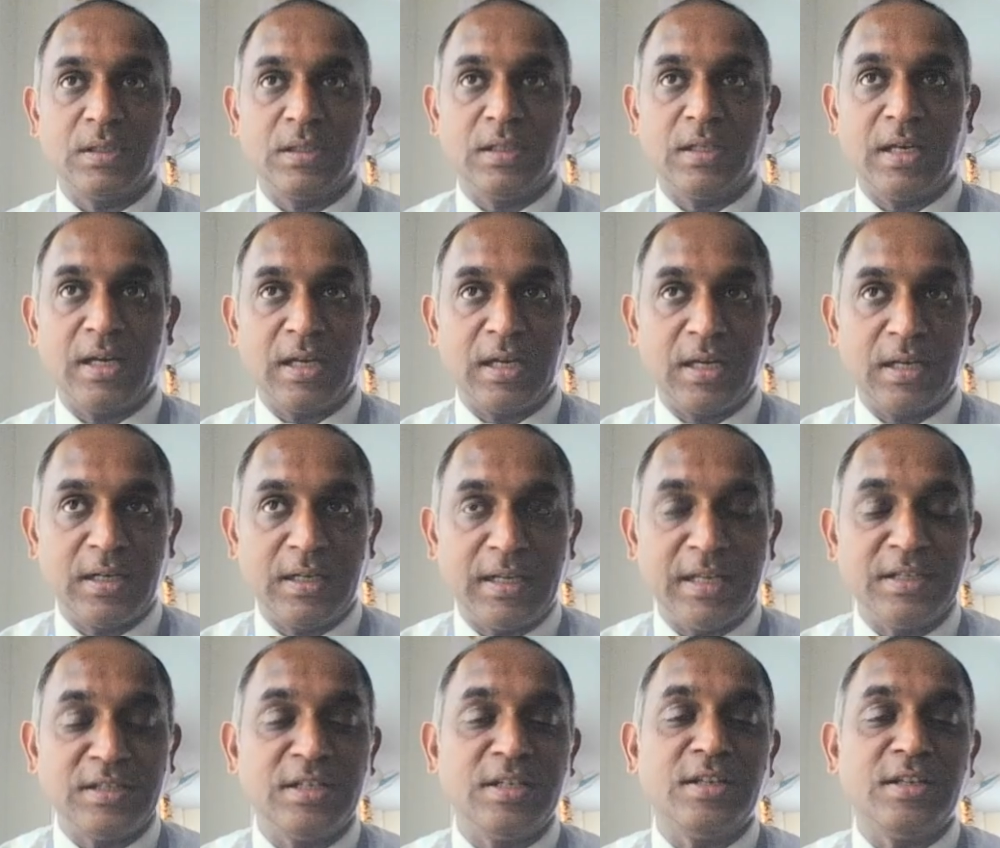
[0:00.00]
the
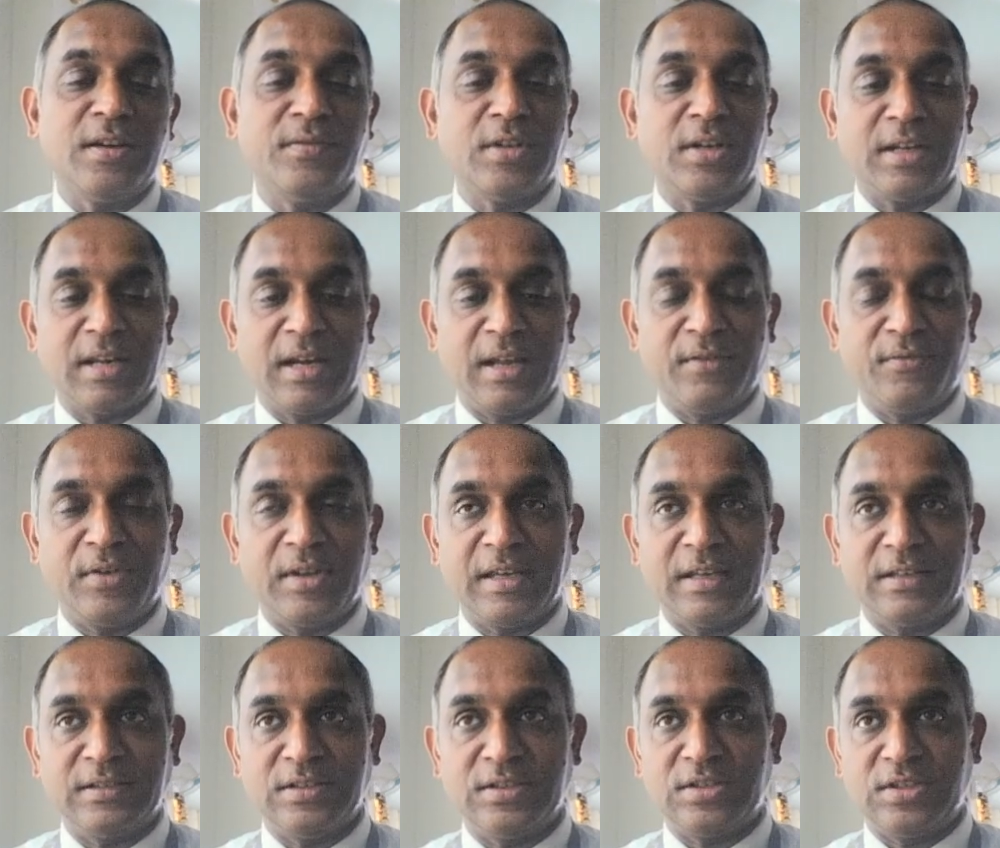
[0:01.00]
density of the traffic
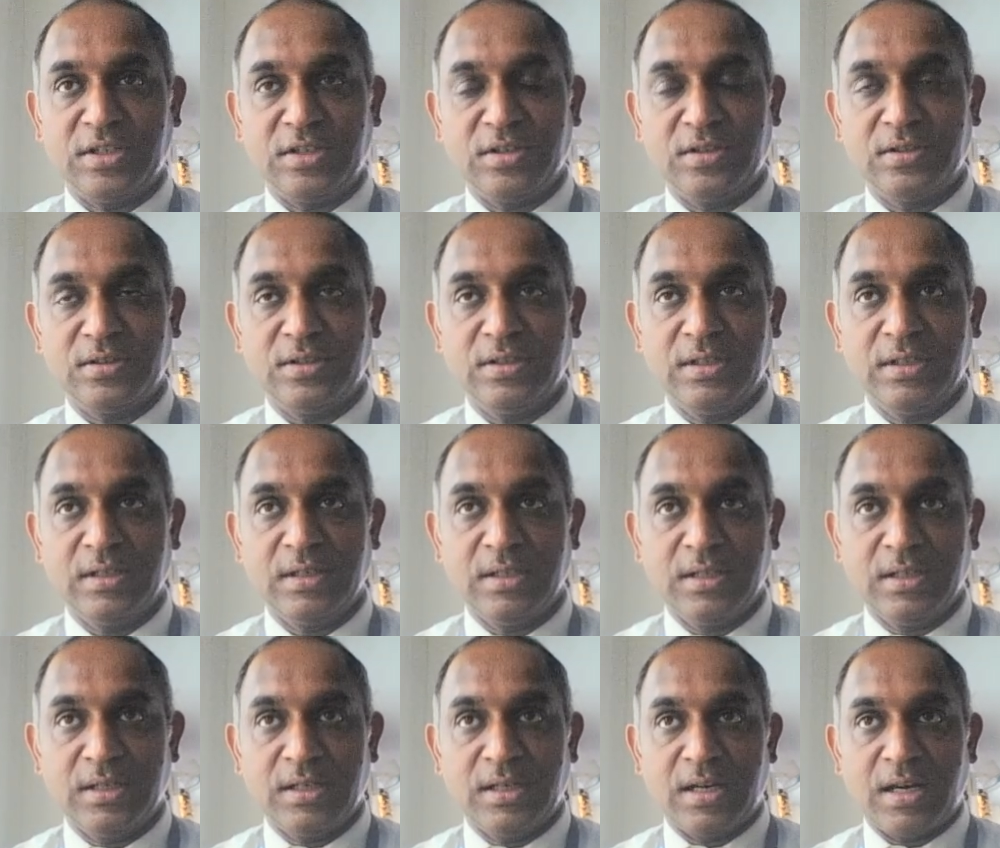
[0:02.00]
existing,
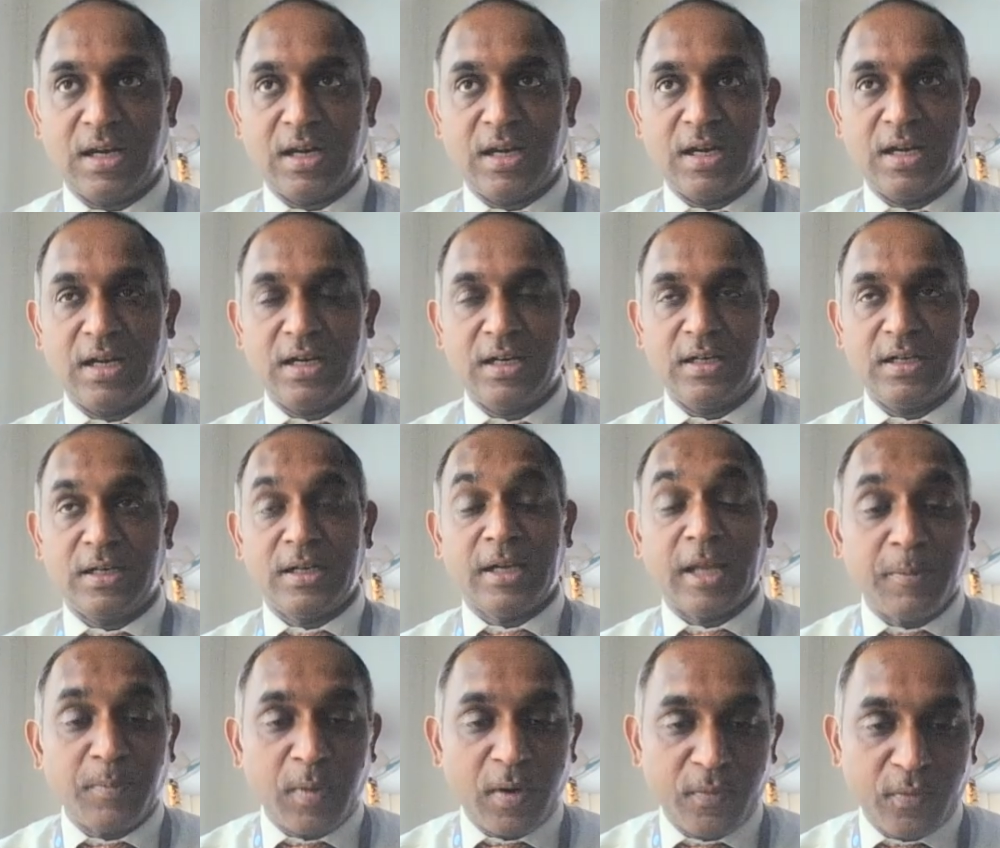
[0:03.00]
and
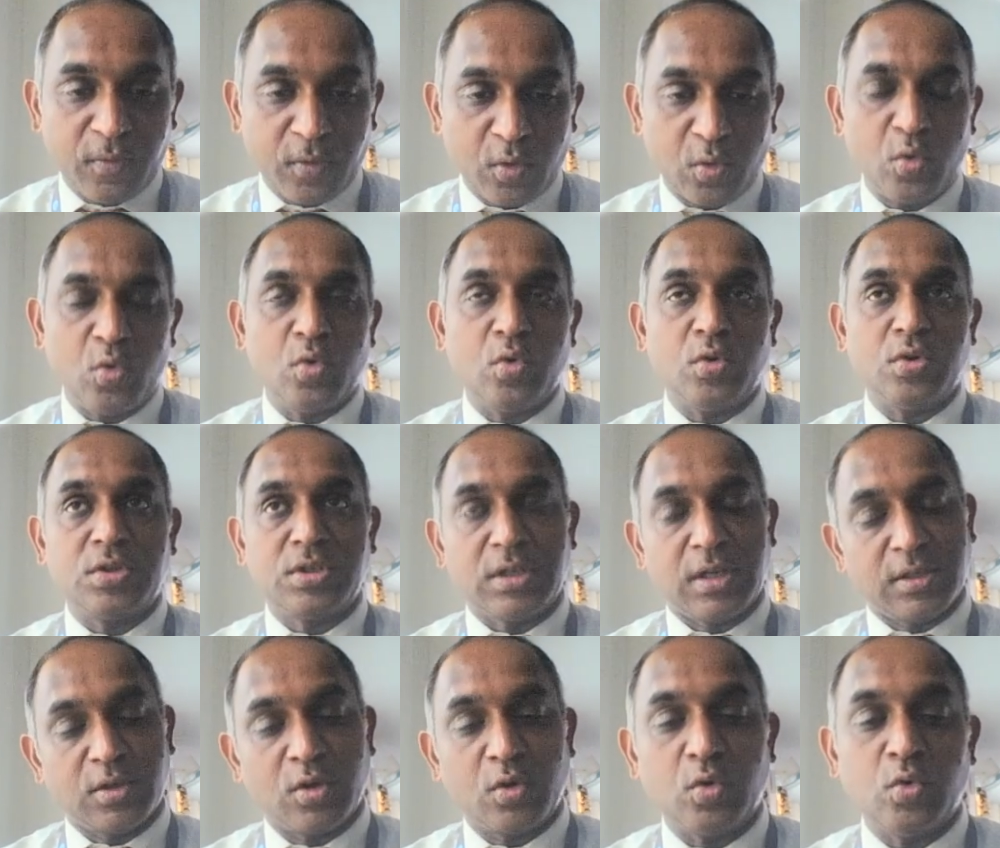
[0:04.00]
type of roads or
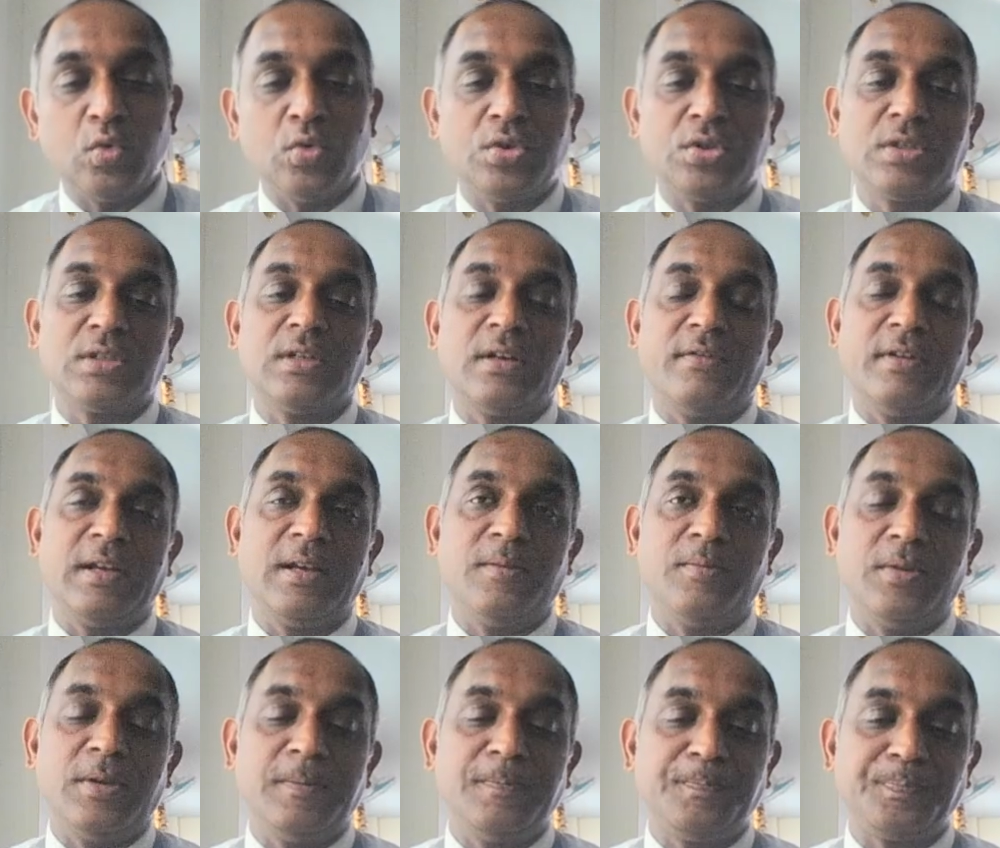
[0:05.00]
the routes
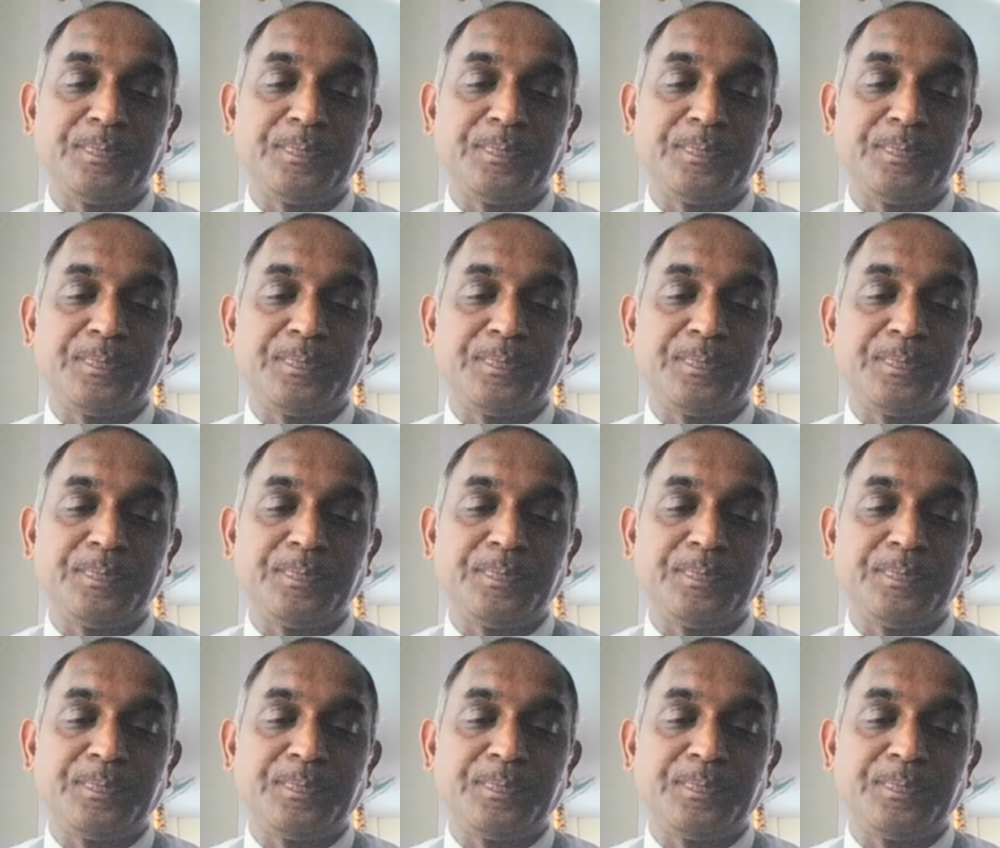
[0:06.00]
available,